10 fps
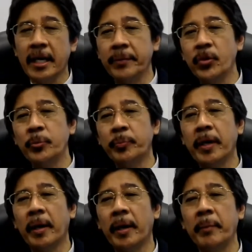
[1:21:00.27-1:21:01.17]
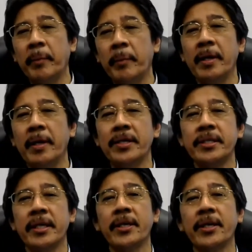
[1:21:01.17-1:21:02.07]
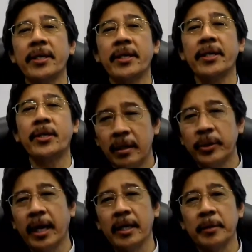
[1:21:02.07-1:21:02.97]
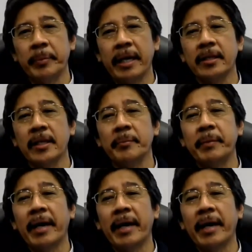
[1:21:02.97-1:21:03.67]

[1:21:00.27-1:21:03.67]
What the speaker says: if you publish in a Q1, you get a better mileage.